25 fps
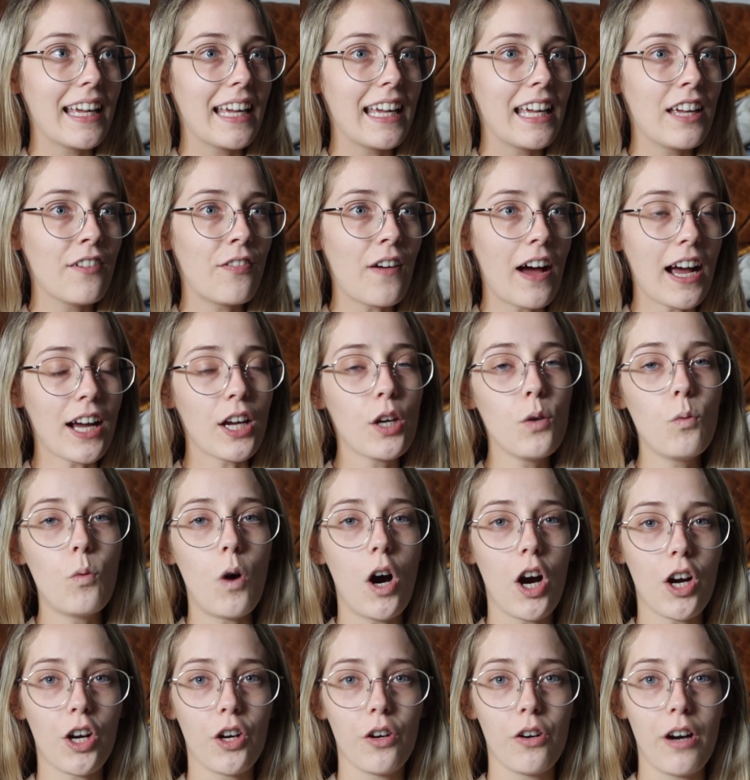if I could
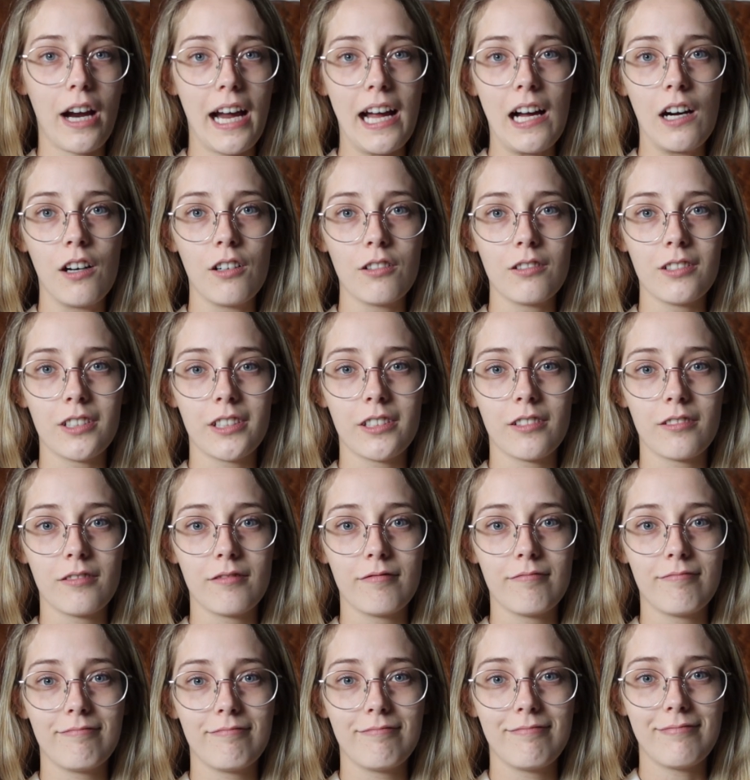walk around
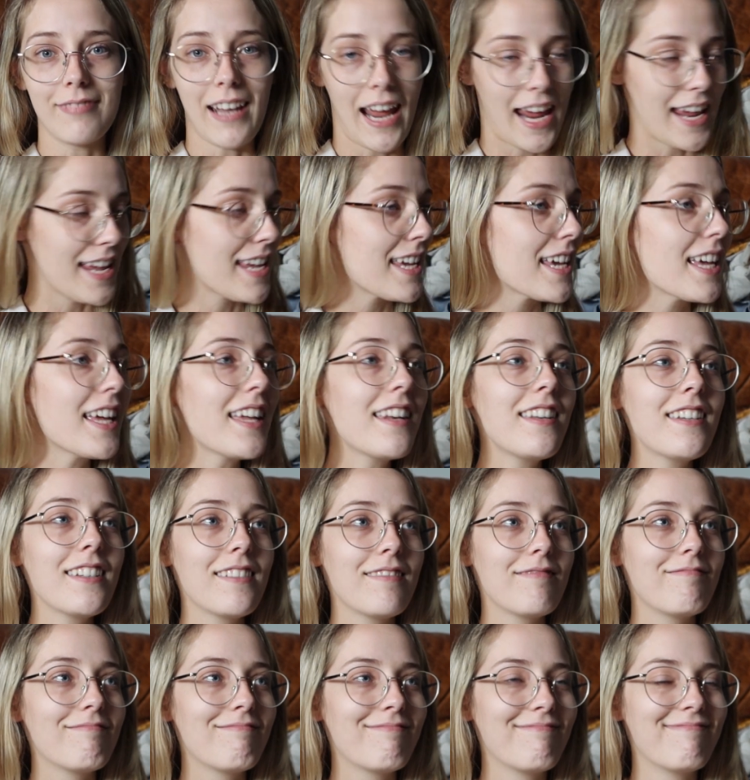naked,
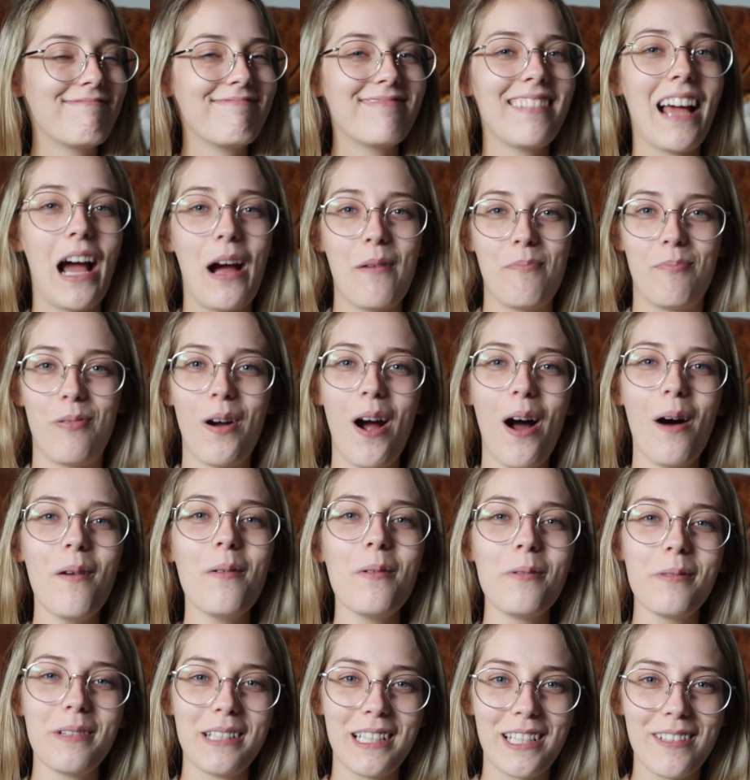I
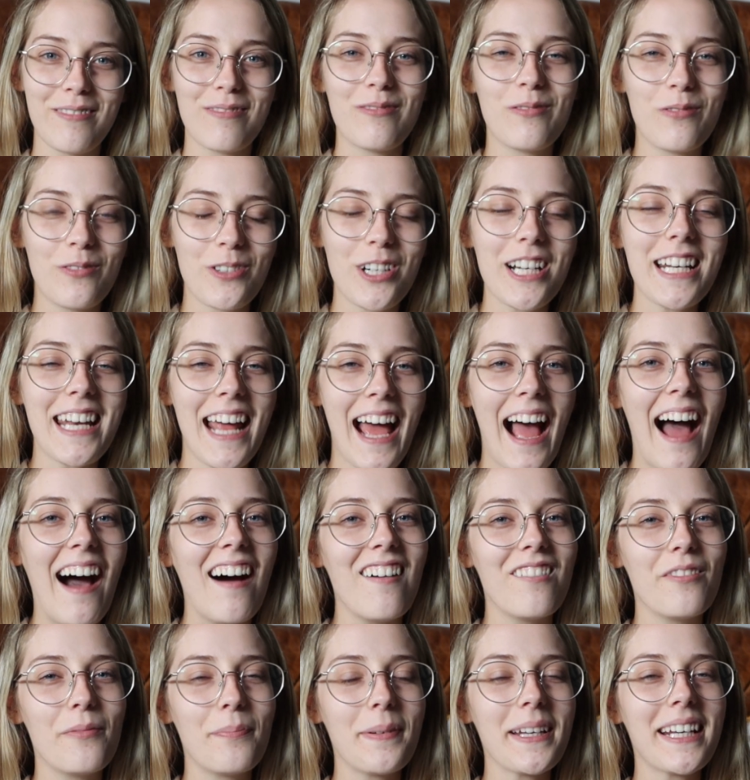probably would
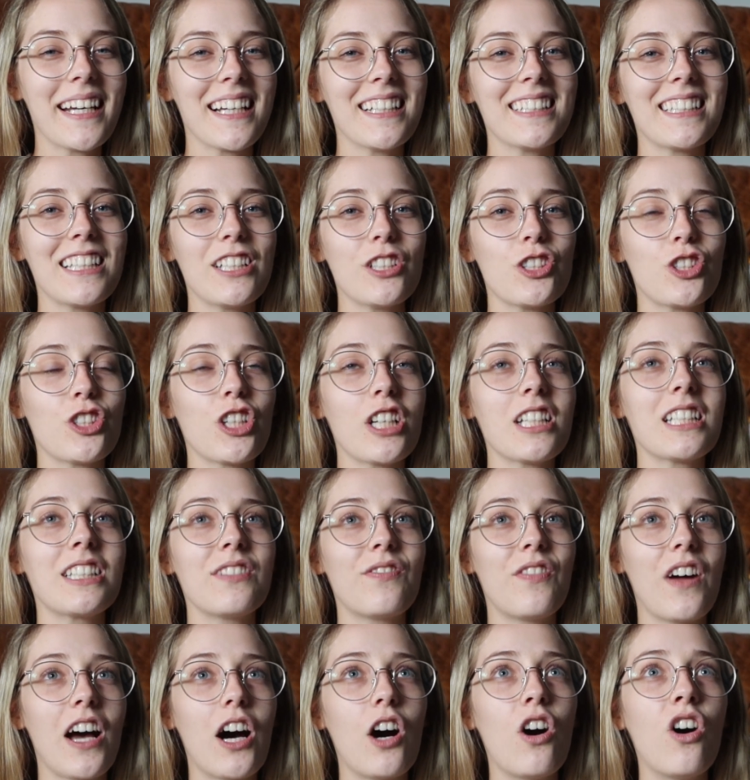have, because it just
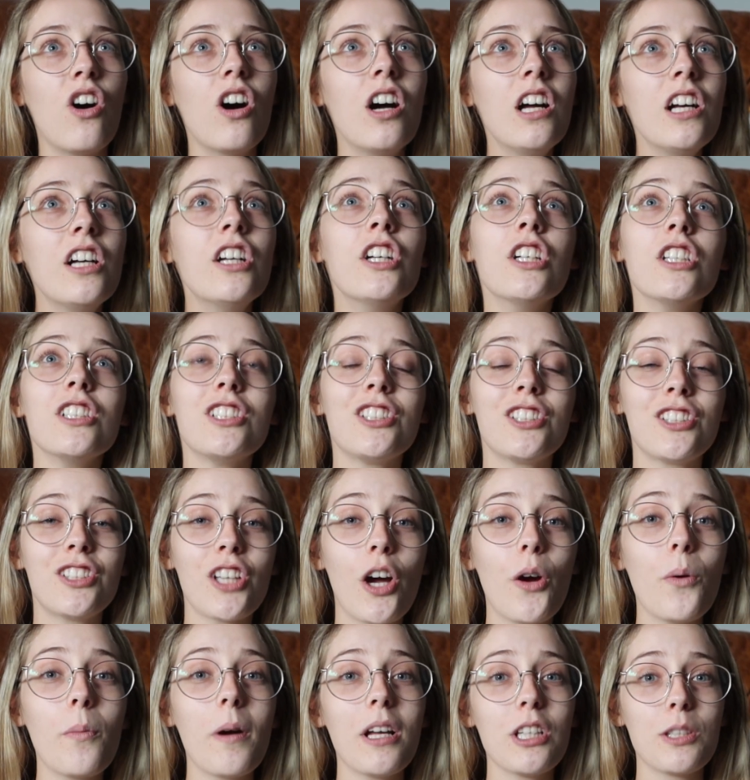felt
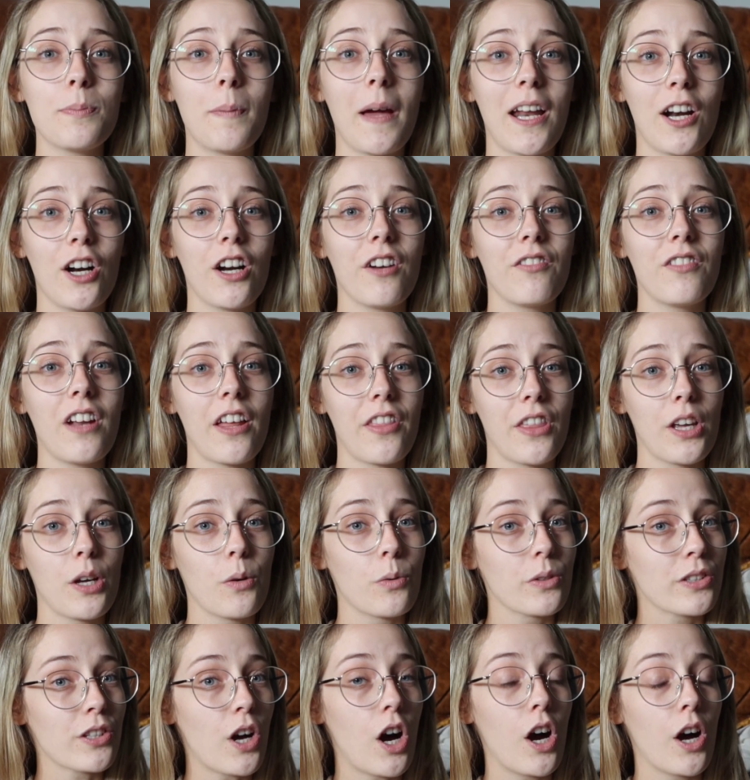so much better if nothing
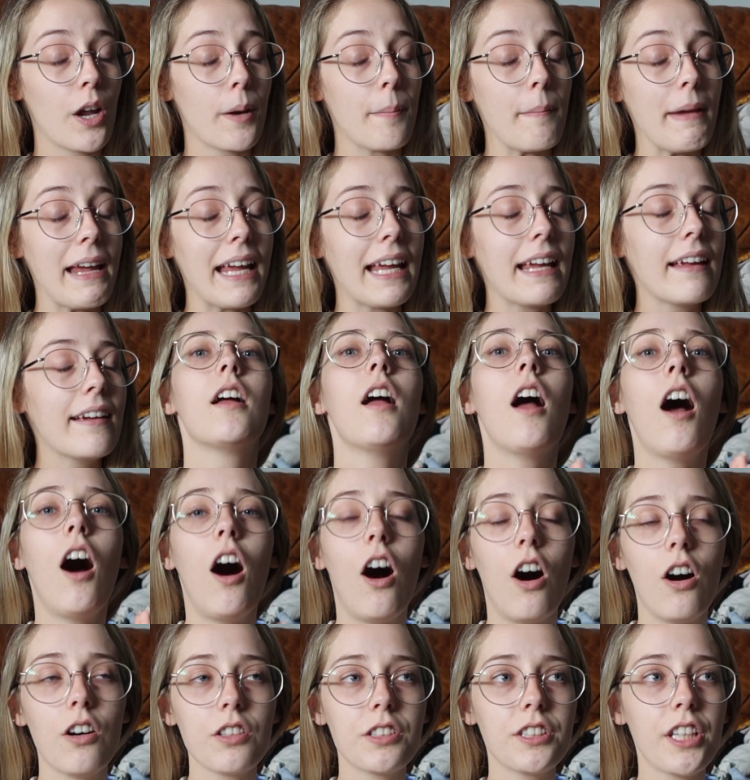was on me.
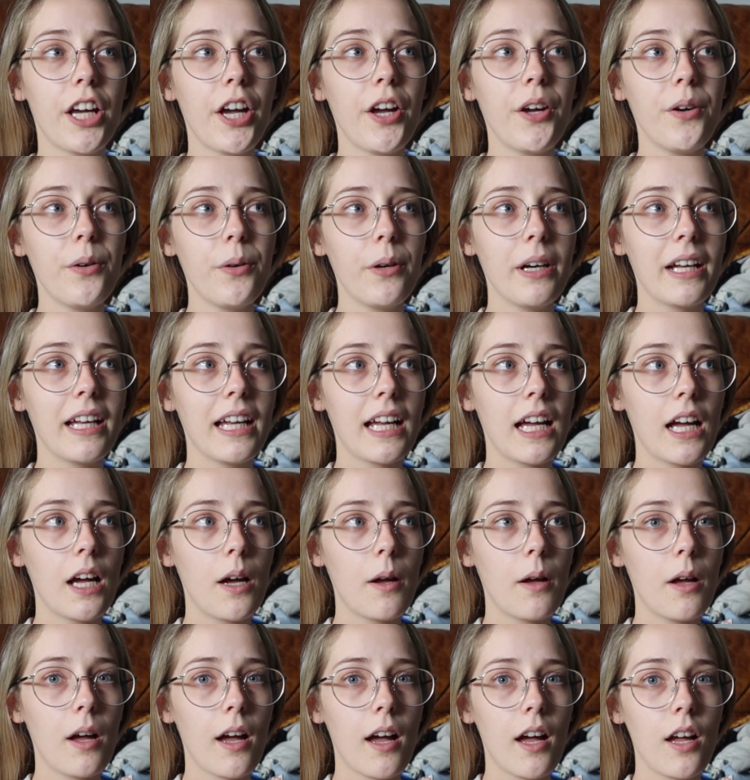Also,
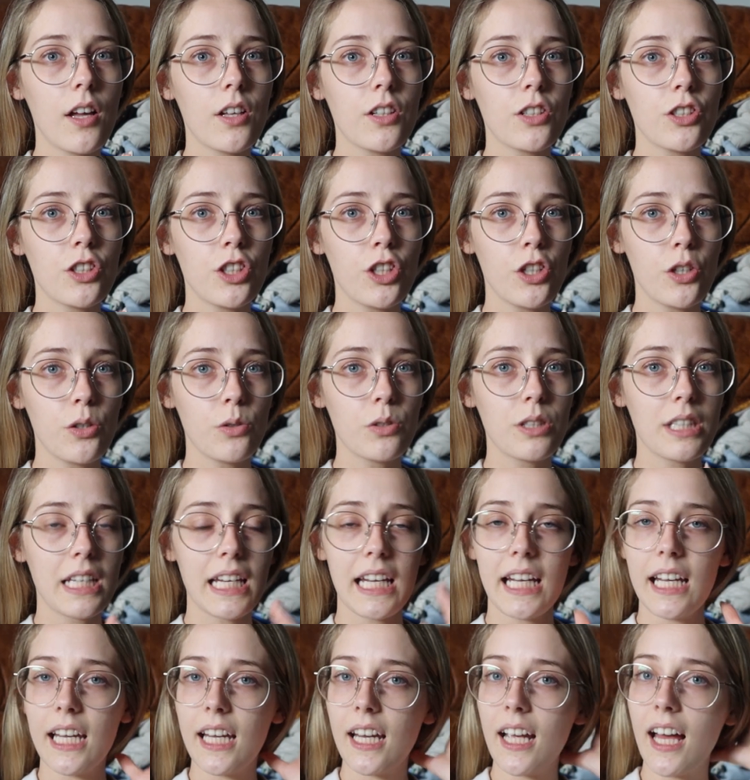
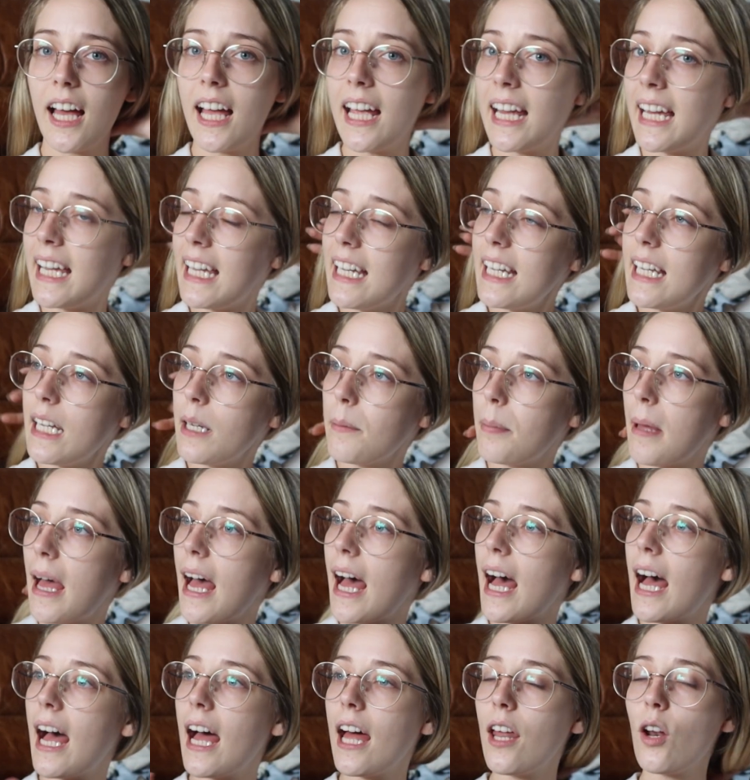using a heating
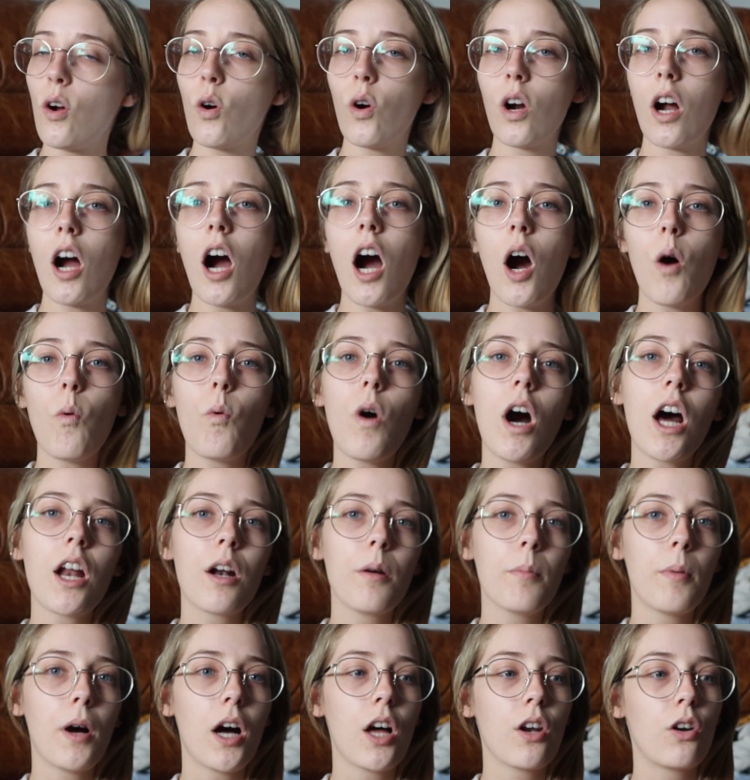pad or a hot
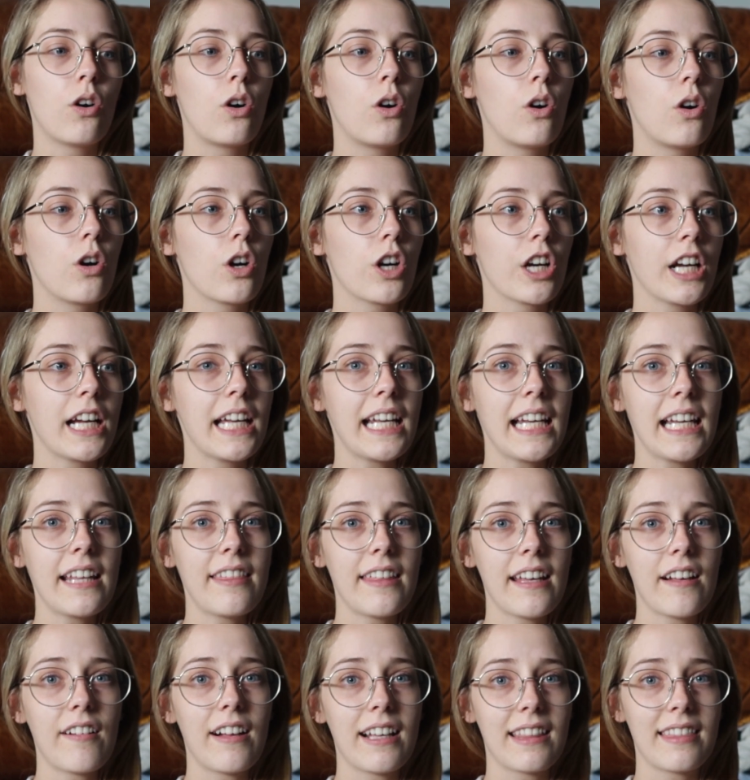water bottle or
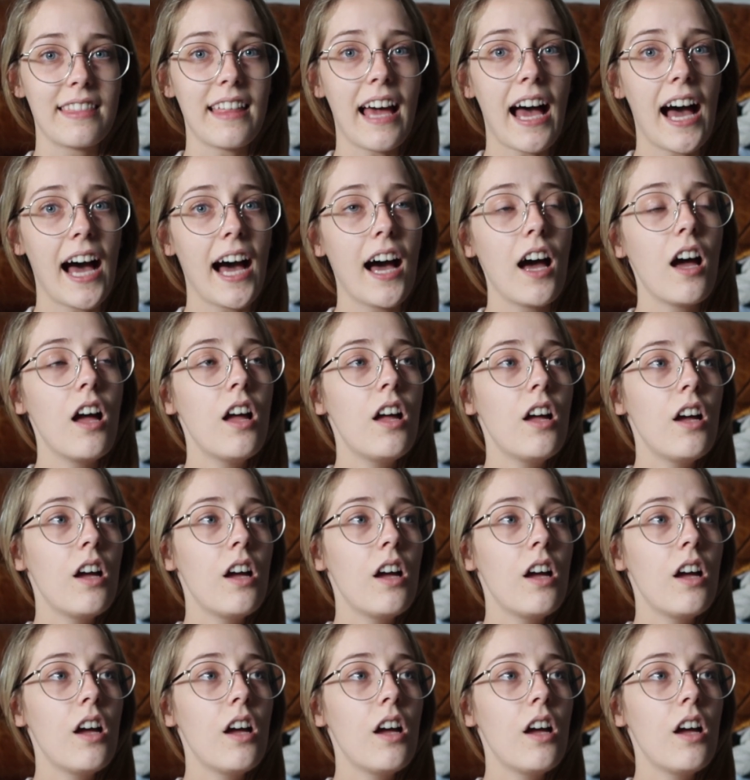anything like that,